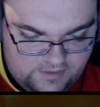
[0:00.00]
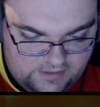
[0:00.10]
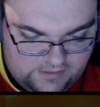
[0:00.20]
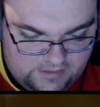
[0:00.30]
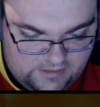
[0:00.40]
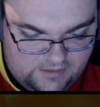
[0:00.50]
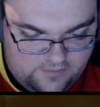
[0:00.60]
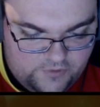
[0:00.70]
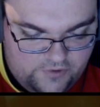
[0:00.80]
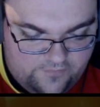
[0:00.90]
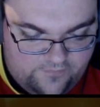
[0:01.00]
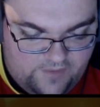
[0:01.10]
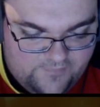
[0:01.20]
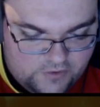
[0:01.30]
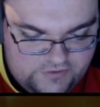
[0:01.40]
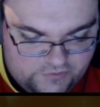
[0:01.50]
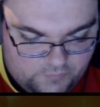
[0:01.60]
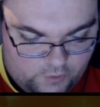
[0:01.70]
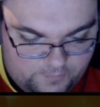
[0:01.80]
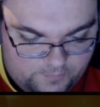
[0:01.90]
It when you have 5 cards in your
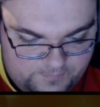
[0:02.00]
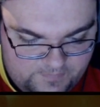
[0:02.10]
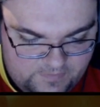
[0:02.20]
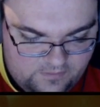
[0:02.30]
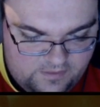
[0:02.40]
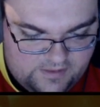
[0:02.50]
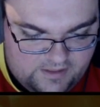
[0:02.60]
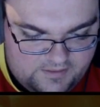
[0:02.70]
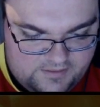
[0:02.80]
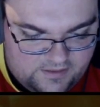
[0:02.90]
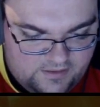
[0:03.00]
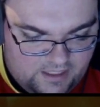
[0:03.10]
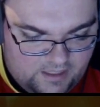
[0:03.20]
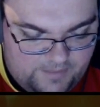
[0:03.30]
warp, it gains 10k